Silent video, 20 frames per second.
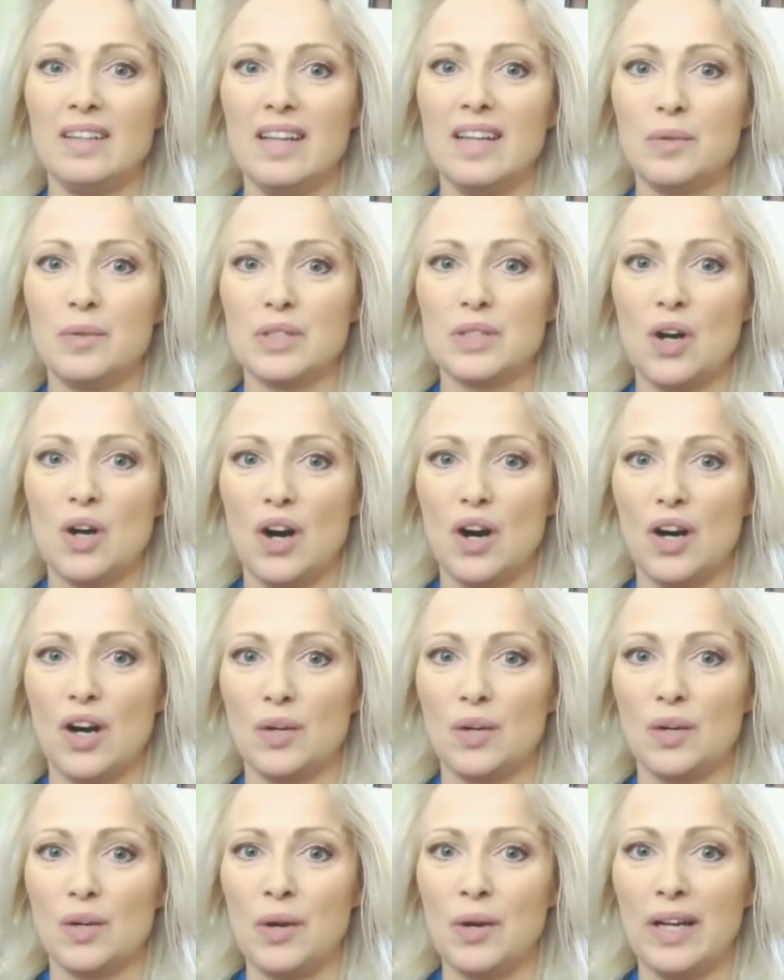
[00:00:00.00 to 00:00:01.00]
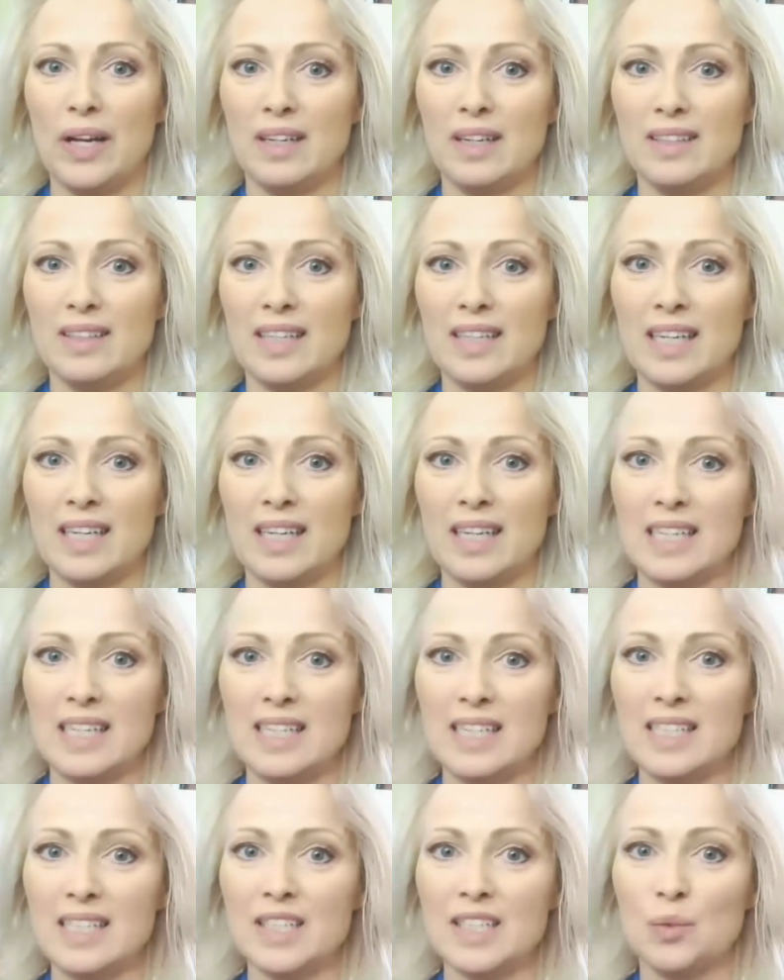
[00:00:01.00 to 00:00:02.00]
That was a harder one. I think an
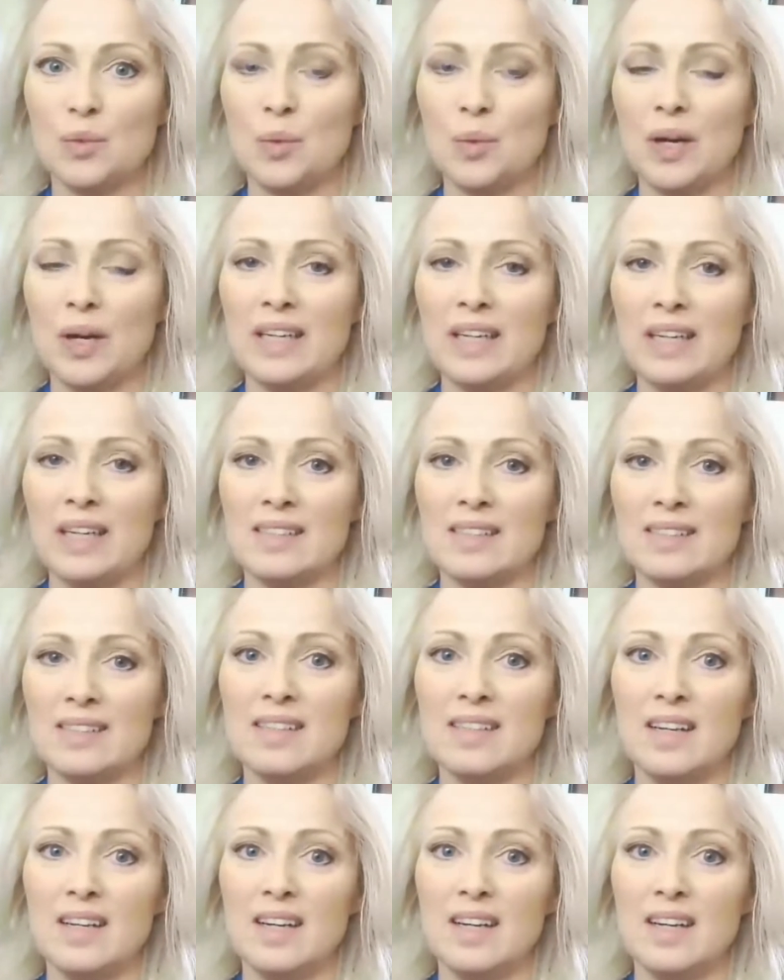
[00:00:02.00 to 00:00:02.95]
easier one is,